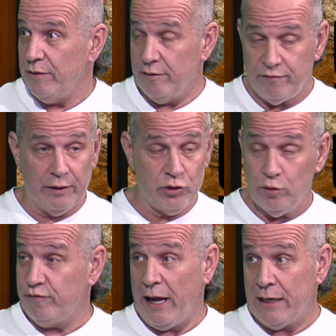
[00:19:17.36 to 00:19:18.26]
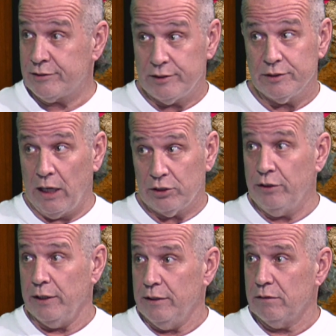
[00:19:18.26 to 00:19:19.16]
Too fast is not
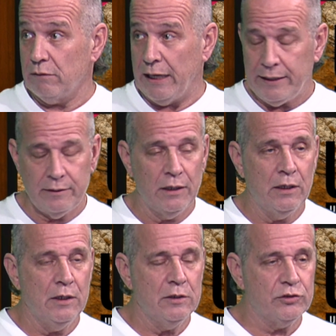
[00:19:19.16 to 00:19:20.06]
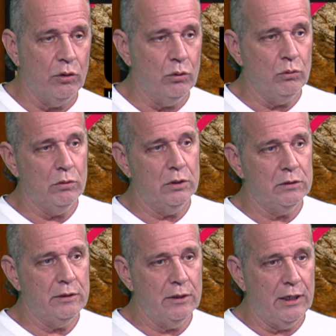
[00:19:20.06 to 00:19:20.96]
good, right? So
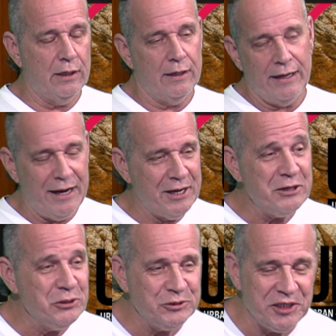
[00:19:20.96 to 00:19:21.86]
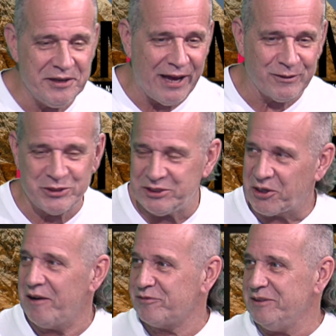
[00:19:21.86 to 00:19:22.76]
I use the analogies
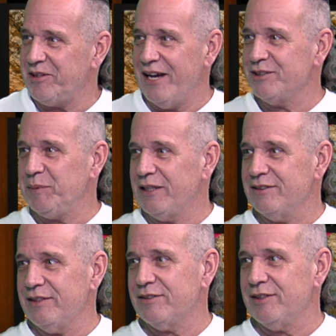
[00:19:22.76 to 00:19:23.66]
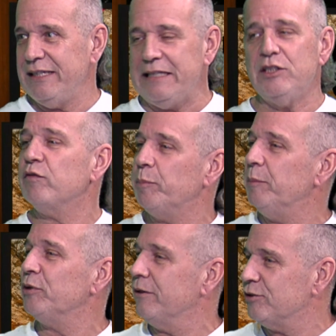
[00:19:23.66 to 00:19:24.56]
often, Taz, because it's easy for
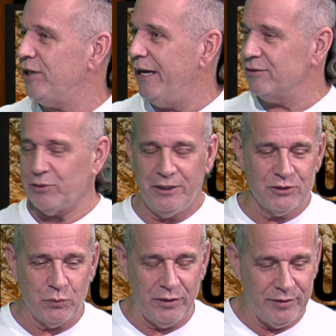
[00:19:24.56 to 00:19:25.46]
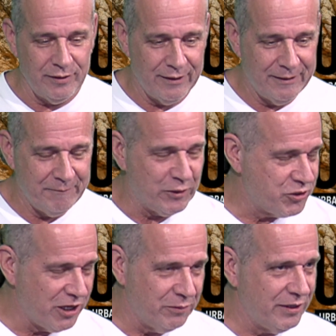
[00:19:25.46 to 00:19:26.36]
people to understand. So here's one to
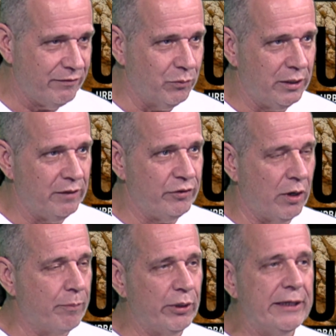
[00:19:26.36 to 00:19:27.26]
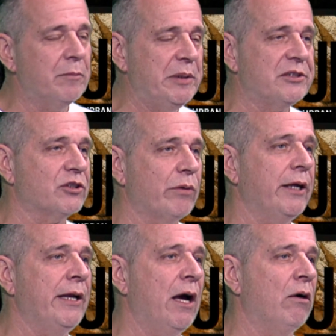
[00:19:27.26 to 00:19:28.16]
share with everyone. If you're operating a business
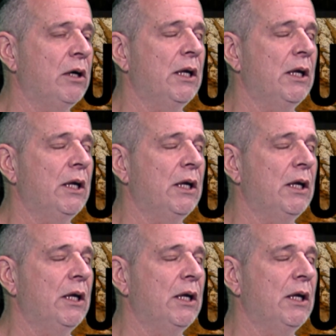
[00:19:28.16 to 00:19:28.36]
right now,